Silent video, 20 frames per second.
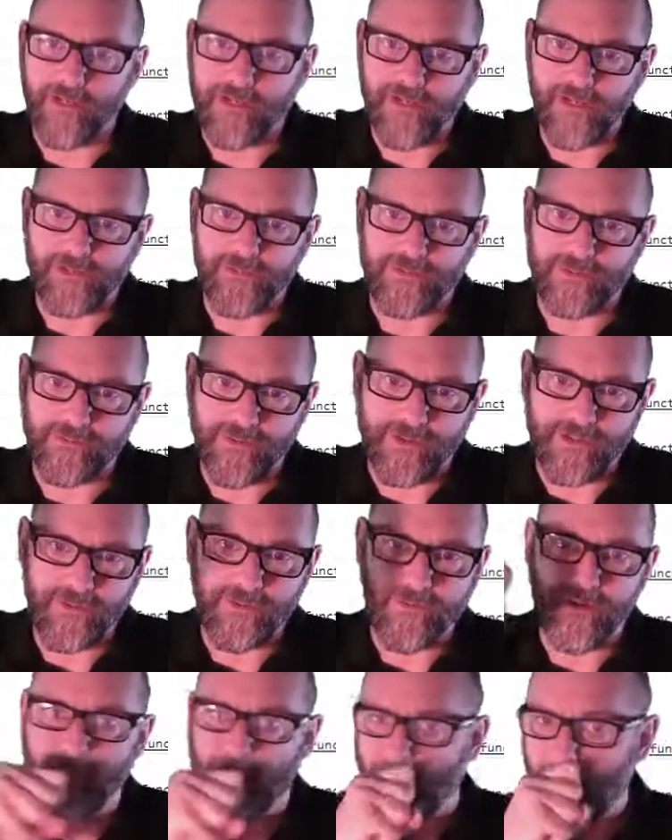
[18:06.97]
close the
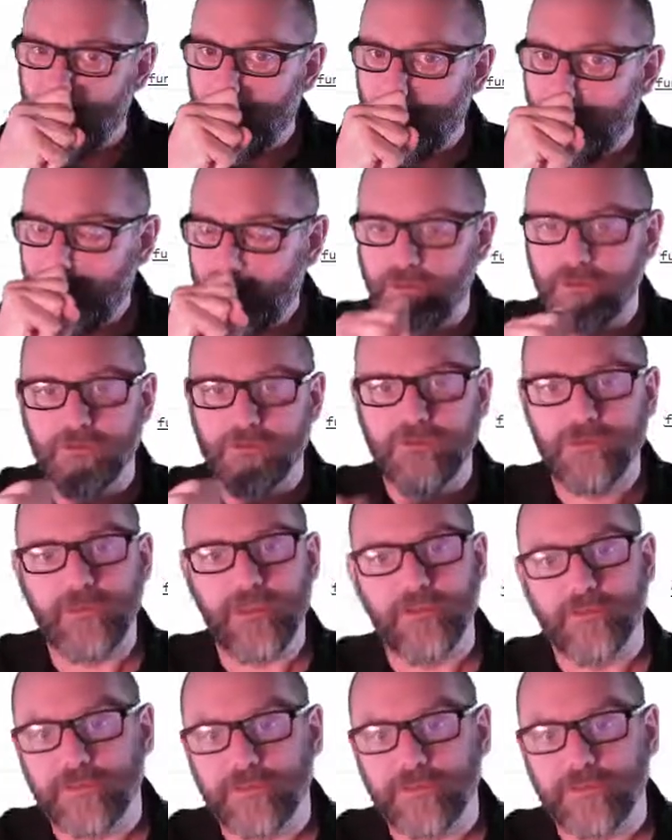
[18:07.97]
menu up. You can do that with